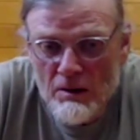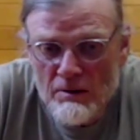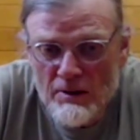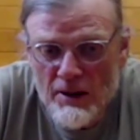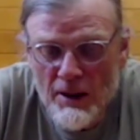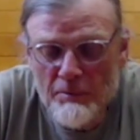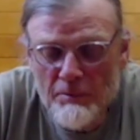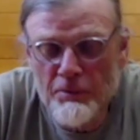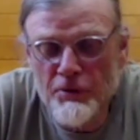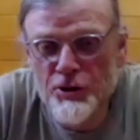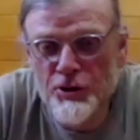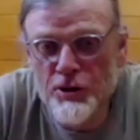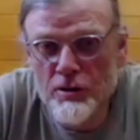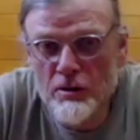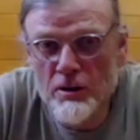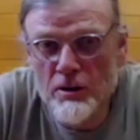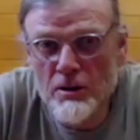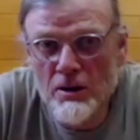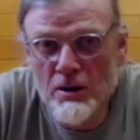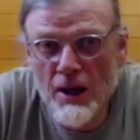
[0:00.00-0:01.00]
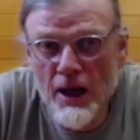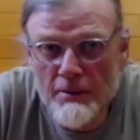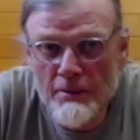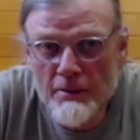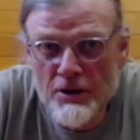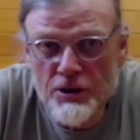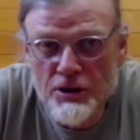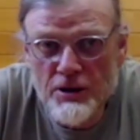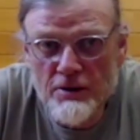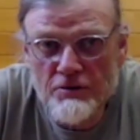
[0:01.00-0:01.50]
temperature and
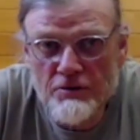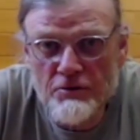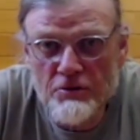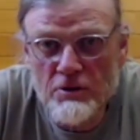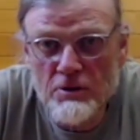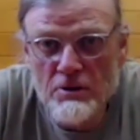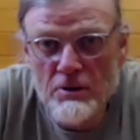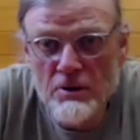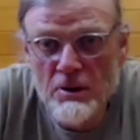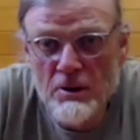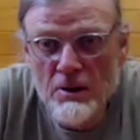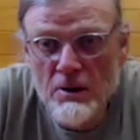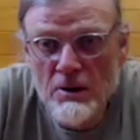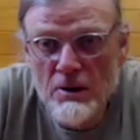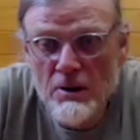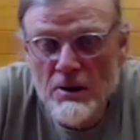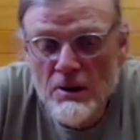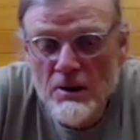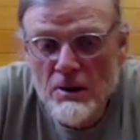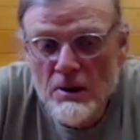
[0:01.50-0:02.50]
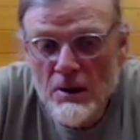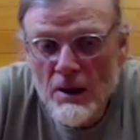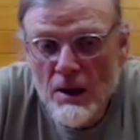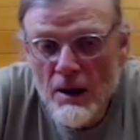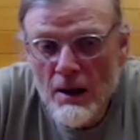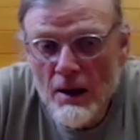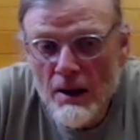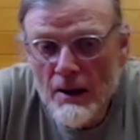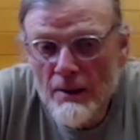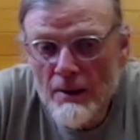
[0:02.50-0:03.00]
climate shifts.
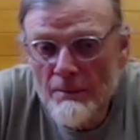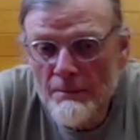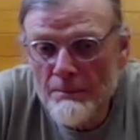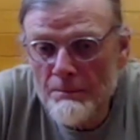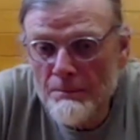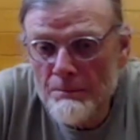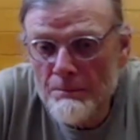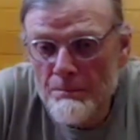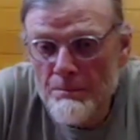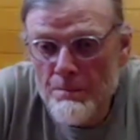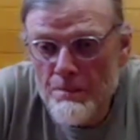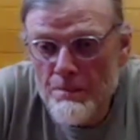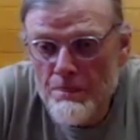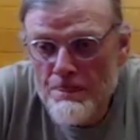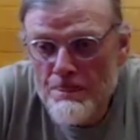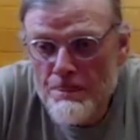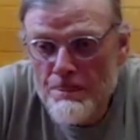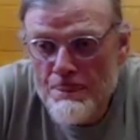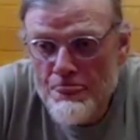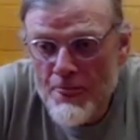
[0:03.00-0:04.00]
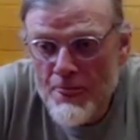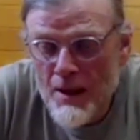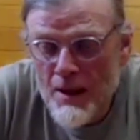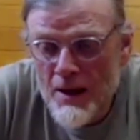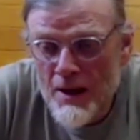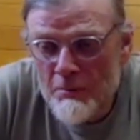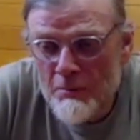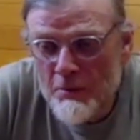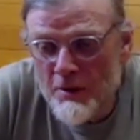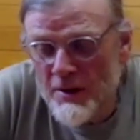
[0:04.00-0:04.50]

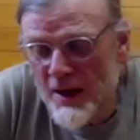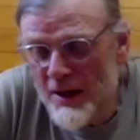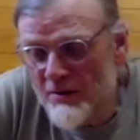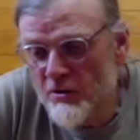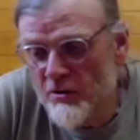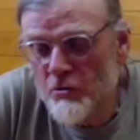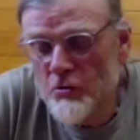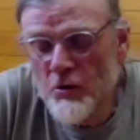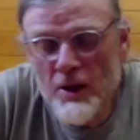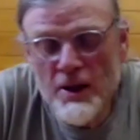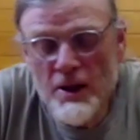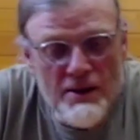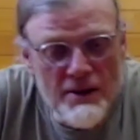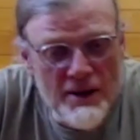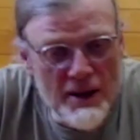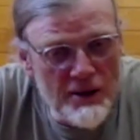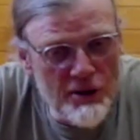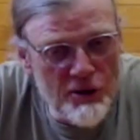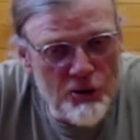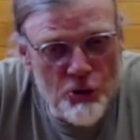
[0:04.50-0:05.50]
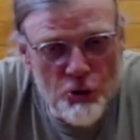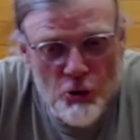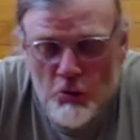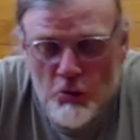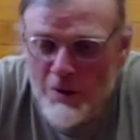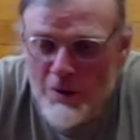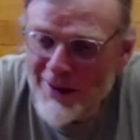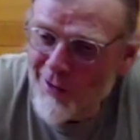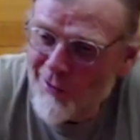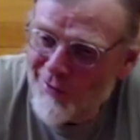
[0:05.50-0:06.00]
But that's a tricky thing to do
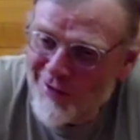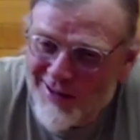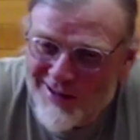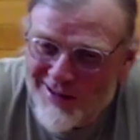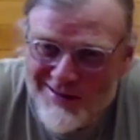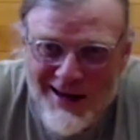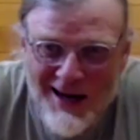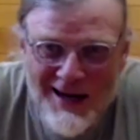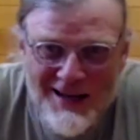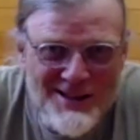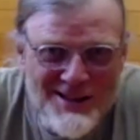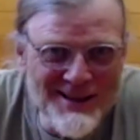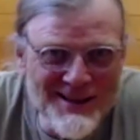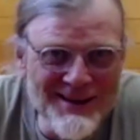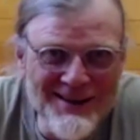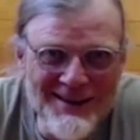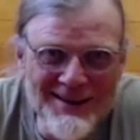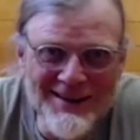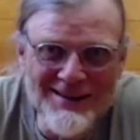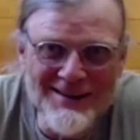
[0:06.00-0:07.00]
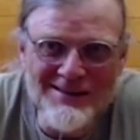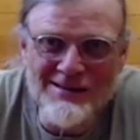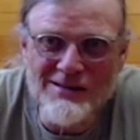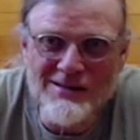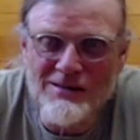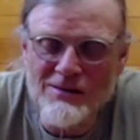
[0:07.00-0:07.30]
without dislodging things.